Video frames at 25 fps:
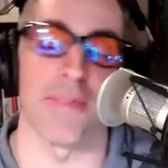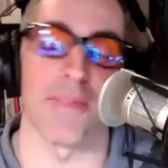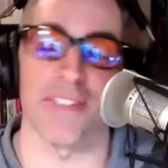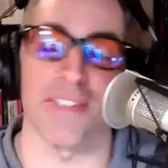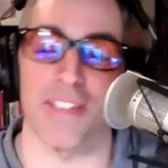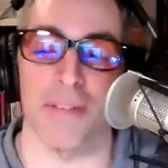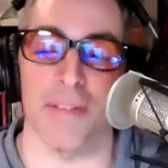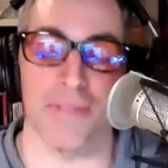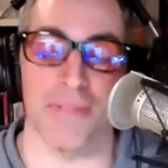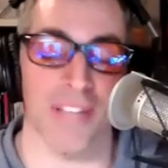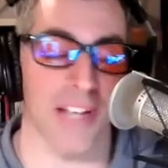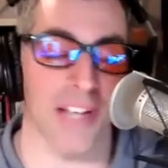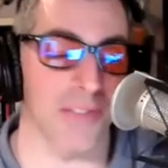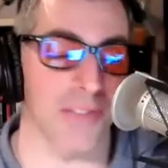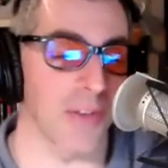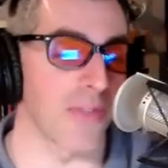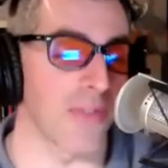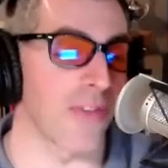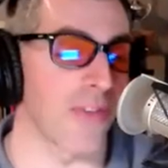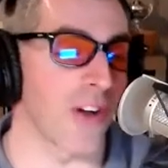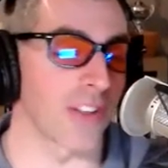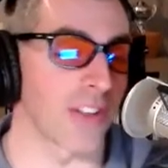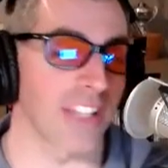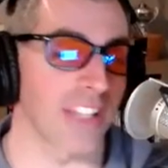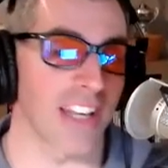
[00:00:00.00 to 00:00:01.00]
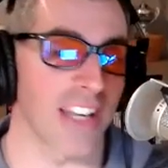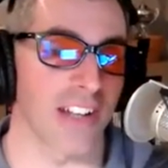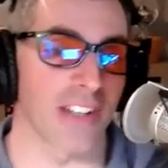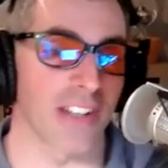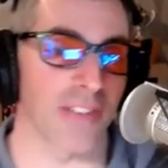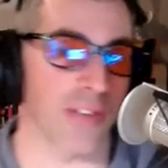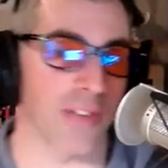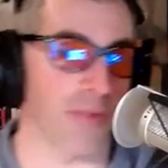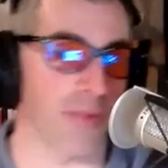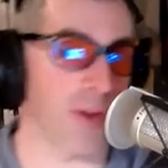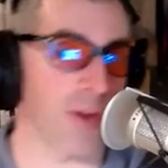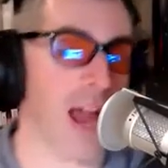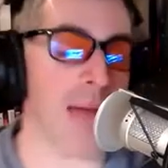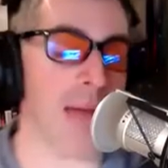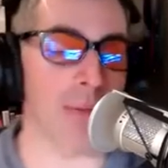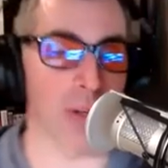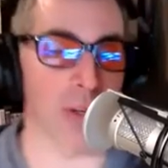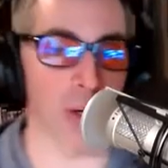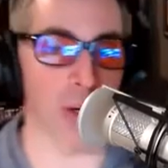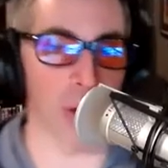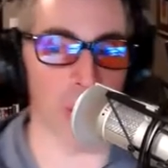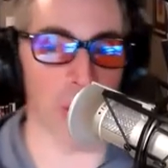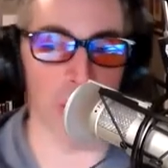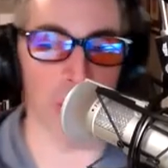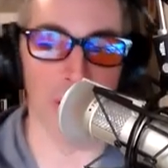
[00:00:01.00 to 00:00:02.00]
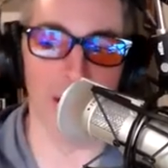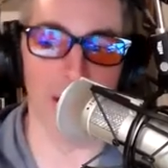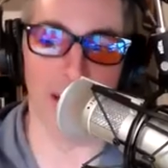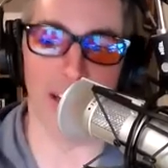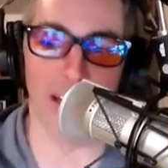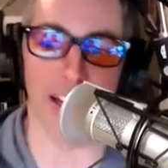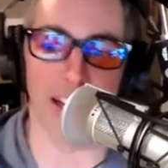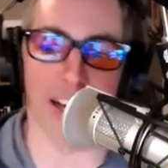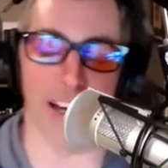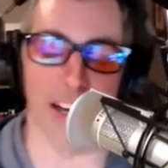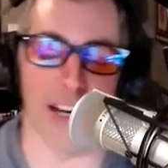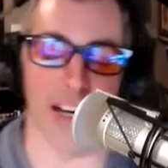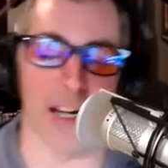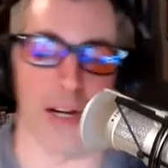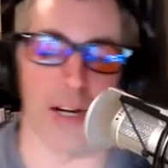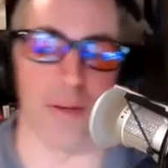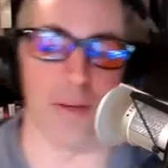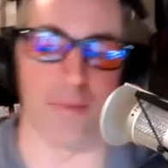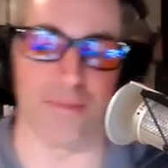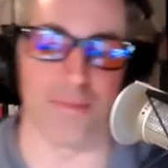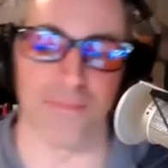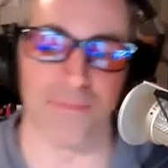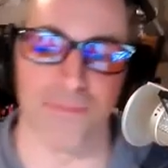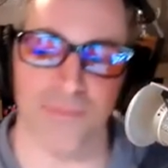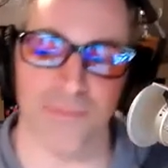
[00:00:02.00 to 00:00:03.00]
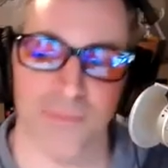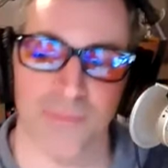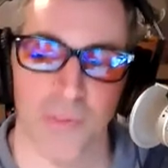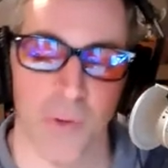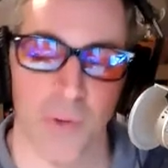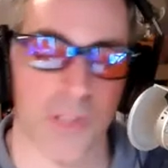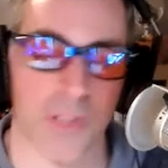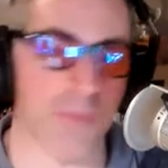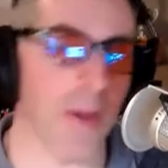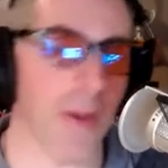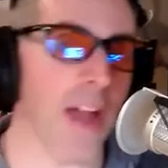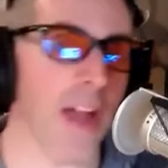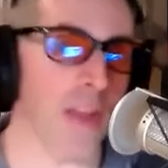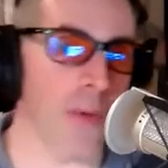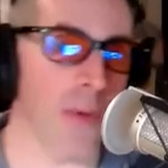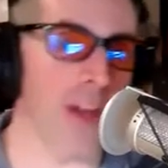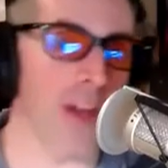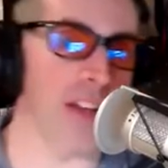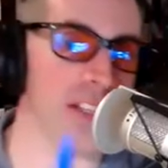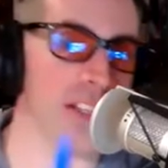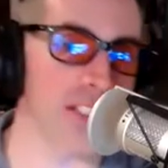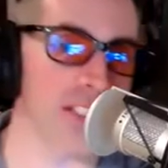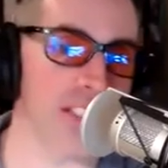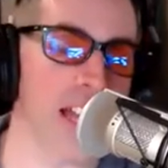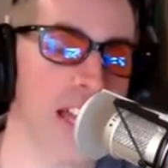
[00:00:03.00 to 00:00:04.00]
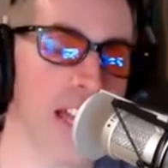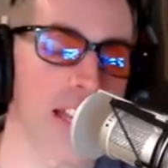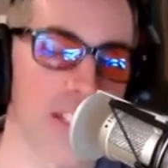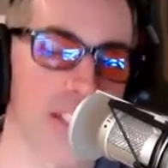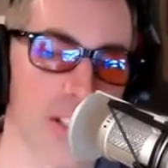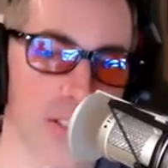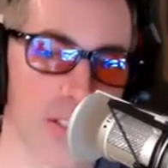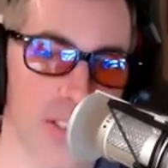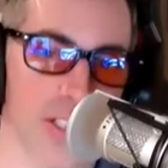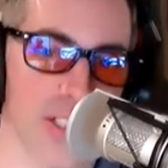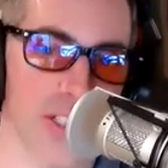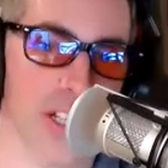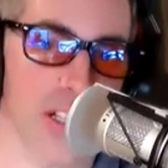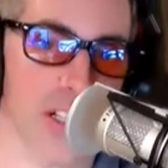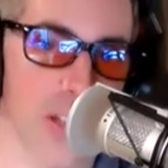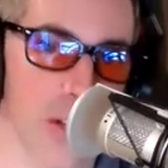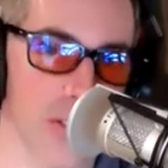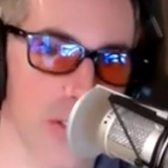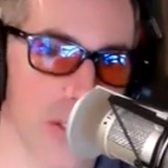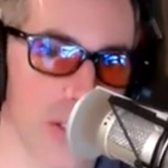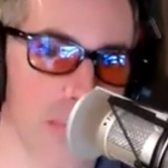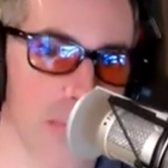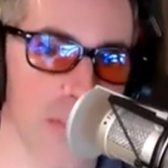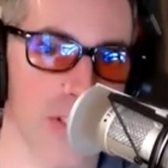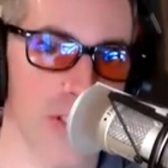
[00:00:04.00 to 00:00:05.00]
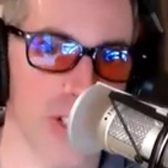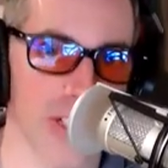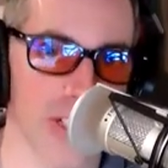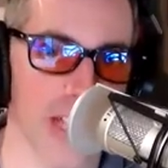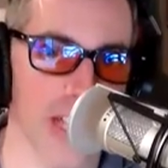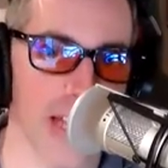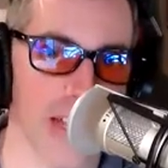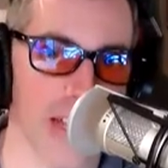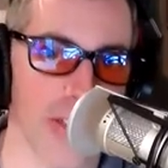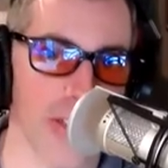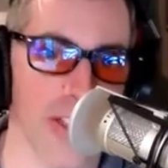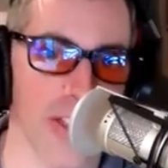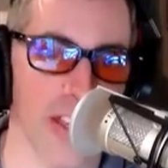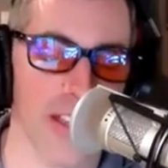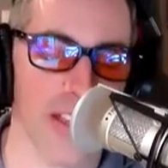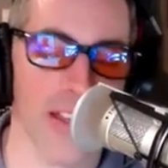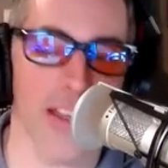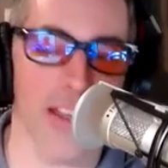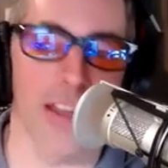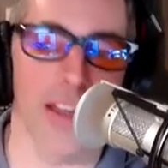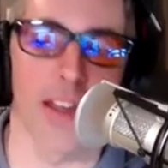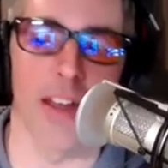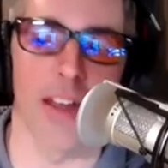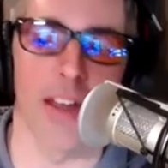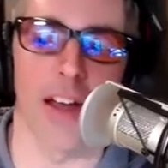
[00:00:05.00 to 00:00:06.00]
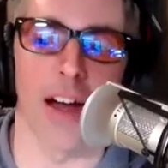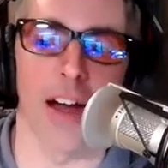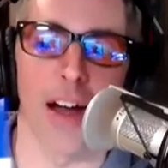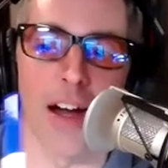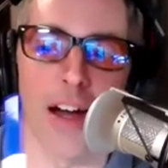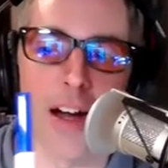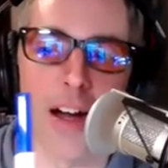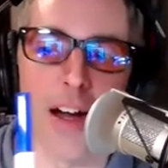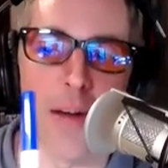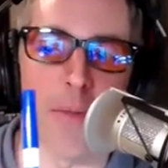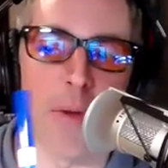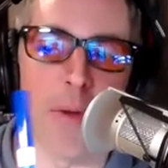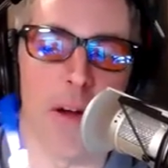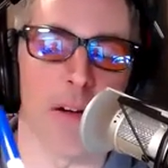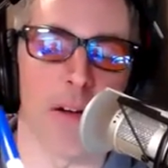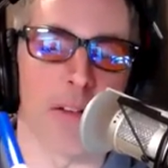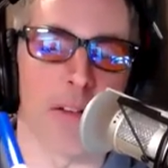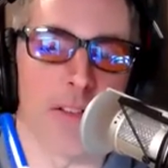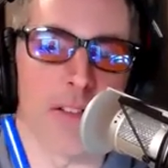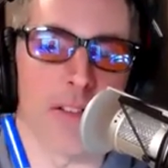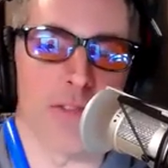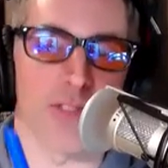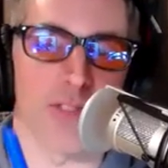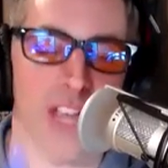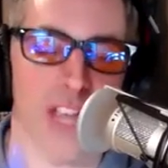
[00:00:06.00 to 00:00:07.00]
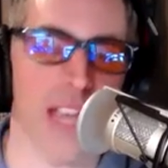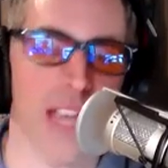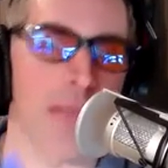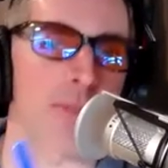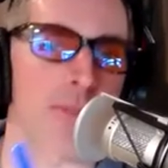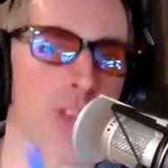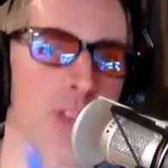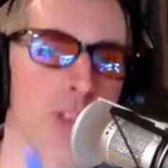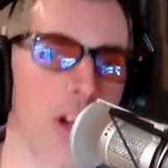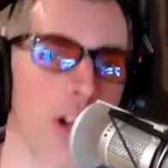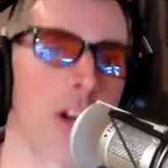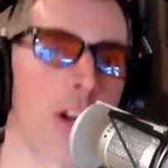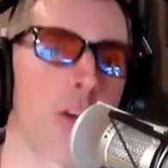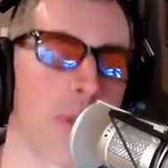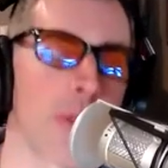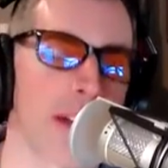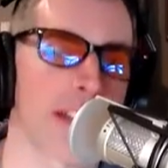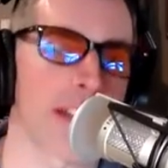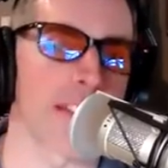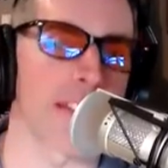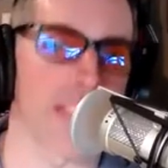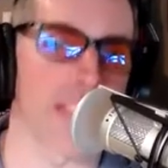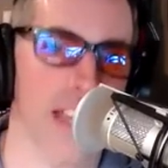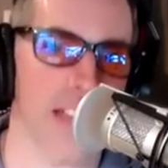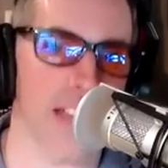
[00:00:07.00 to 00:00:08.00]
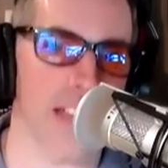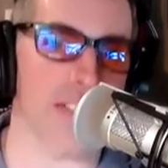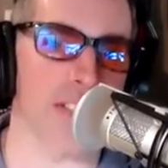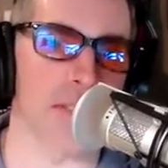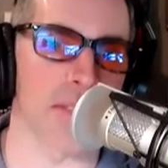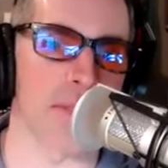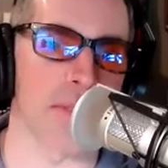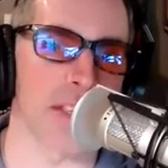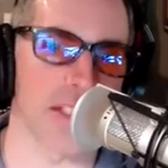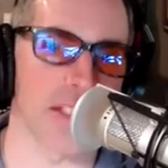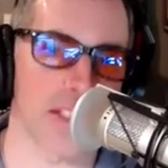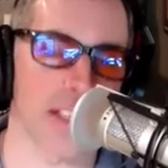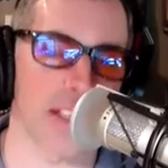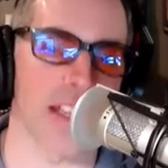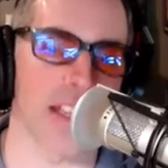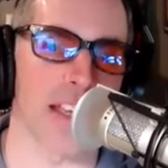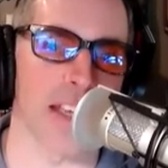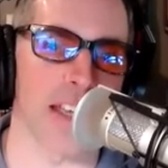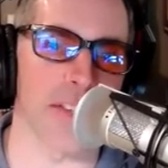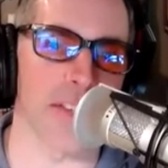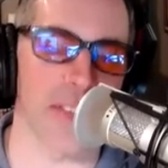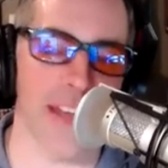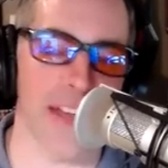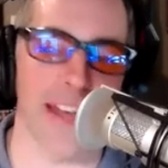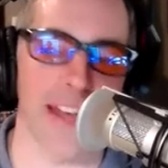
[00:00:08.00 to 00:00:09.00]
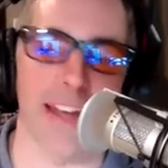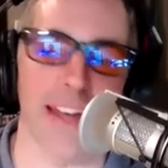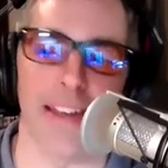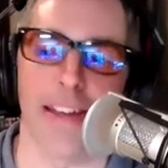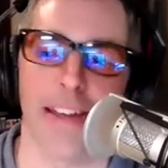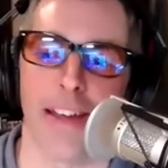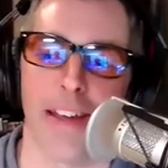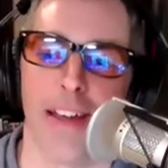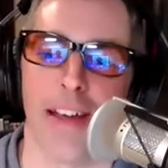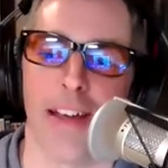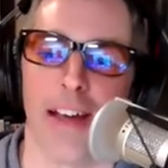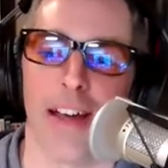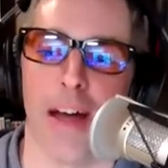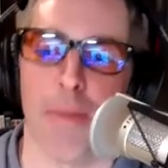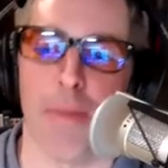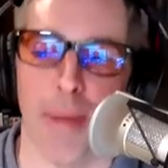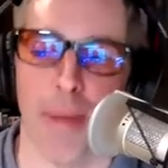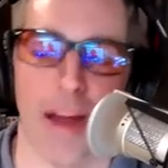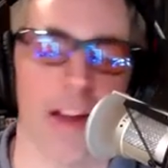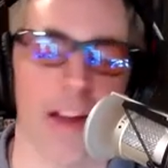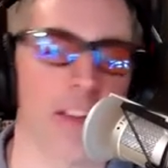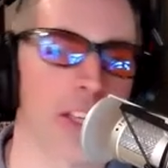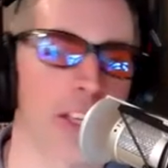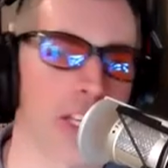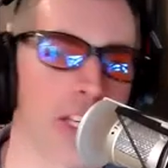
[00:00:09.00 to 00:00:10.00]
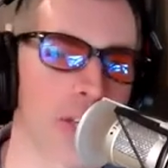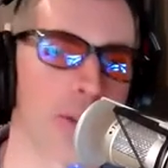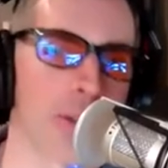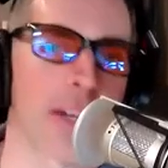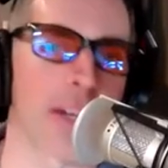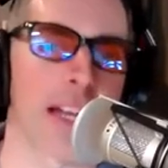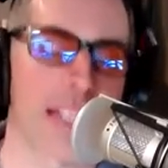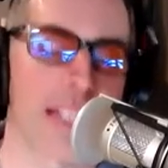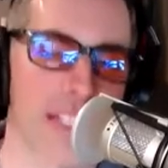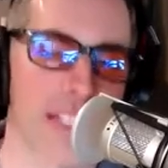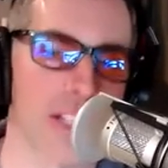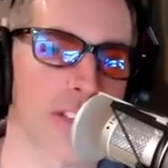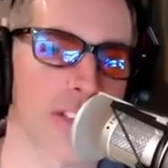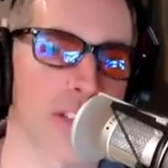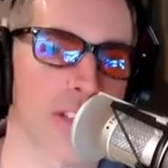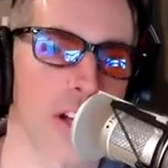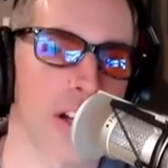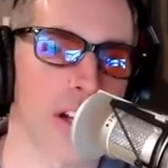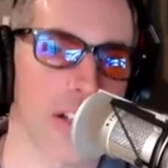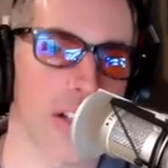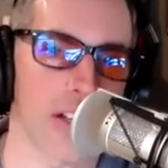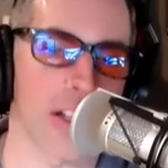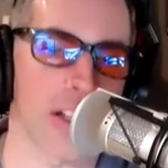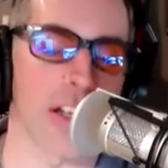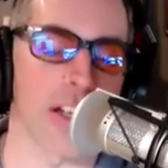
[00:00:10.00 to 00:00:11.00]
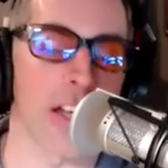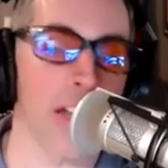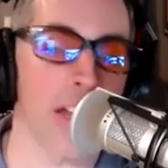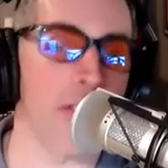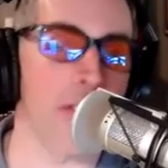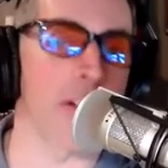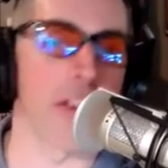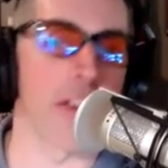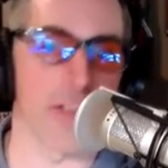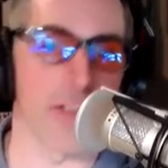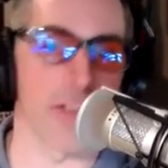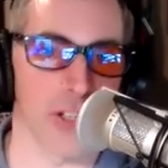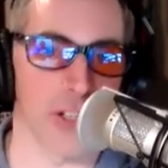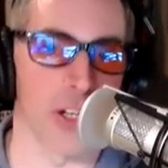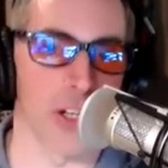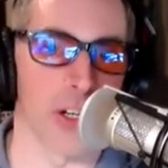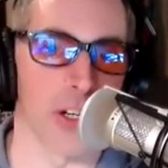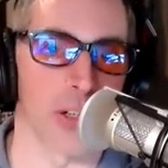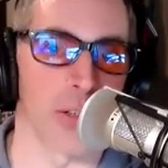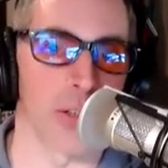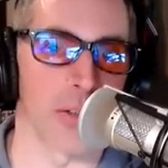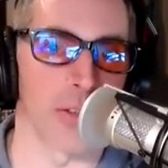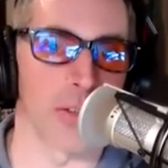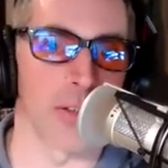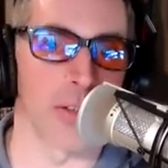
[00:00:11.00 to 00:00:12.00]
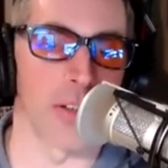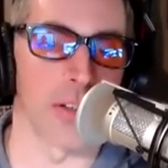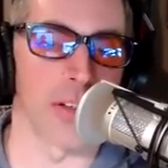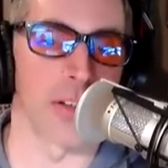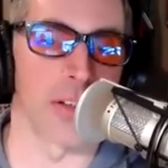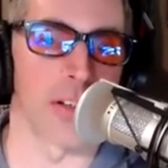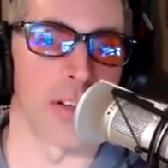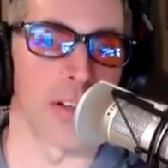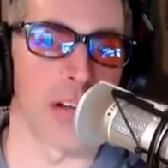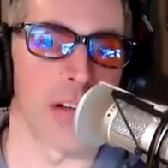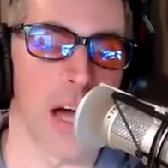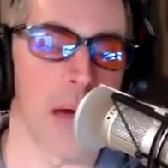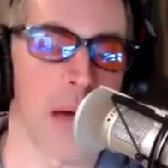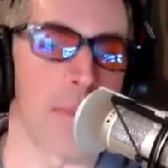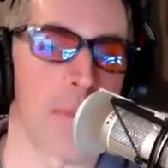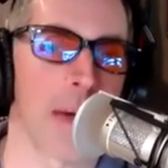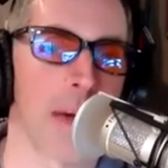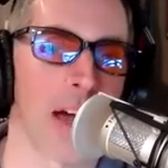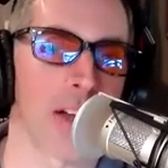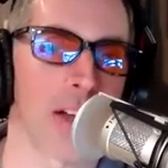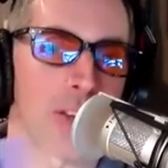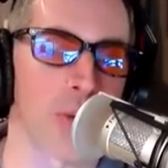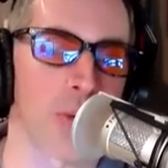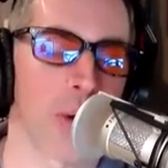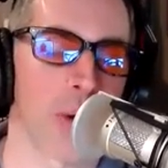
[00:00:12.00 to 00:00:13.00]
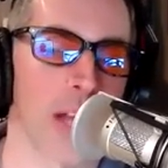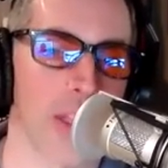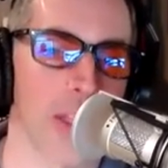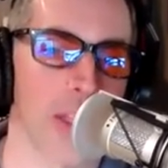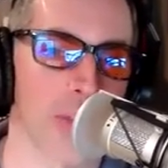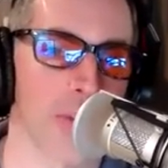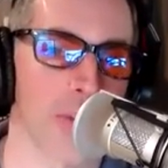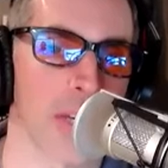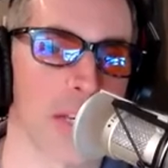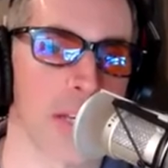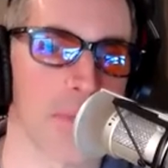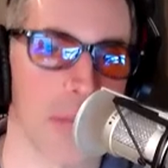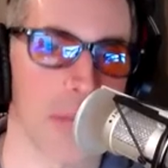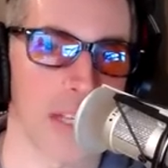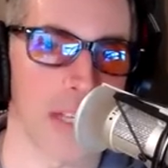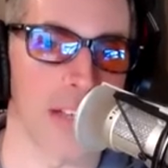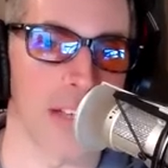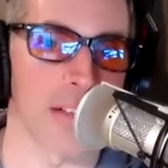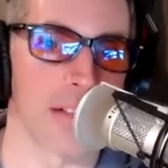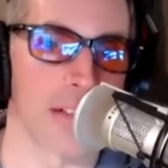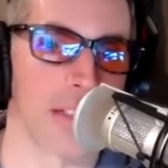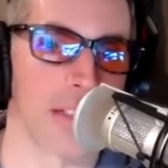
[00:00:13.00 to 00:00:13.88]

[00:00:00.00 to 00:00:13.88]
I mean, yeah. sometimes we fall down a different rabbit hole. We went down um, a rabbit hole. Which, by the way, on a side note, just to close up the genetic thing. Yeah. Um, James already texted me saying that apparently you and I need to talk on another show about twenty-three and me.